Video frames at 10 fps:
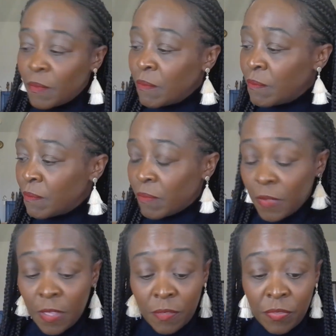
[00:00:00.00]
Hmm,
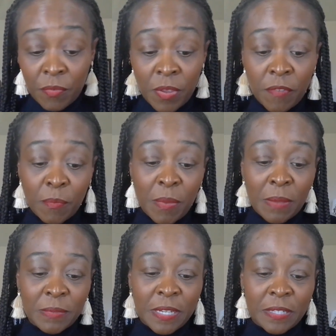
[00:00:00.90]
got three of them
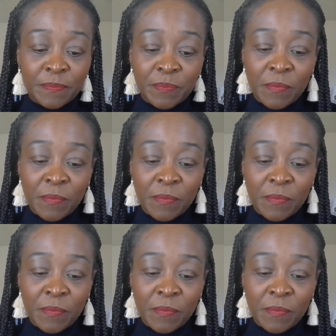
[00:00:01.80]
popped out.